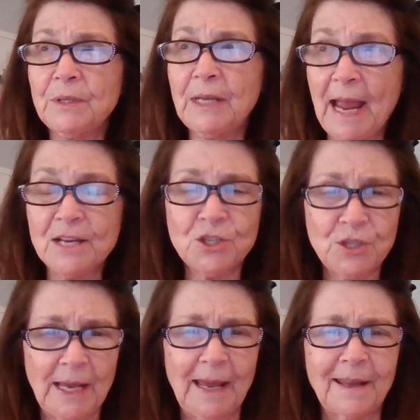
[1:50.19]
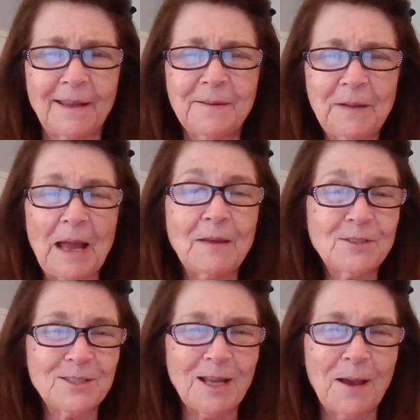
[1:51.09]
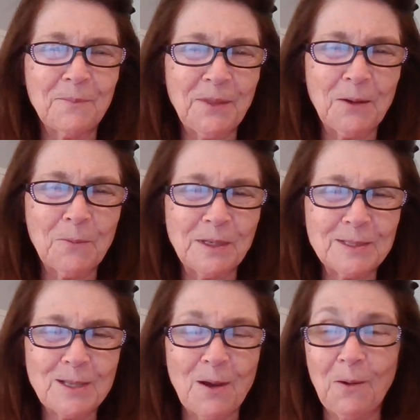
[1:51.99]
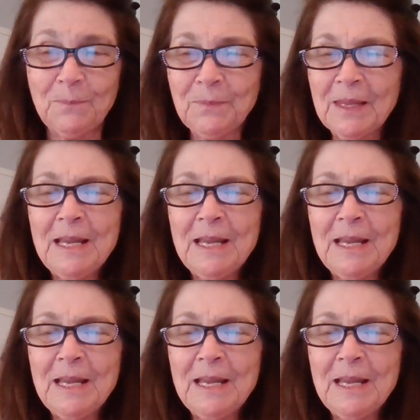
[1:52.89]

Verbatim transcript: cash tag. I have to stop and think what it's called,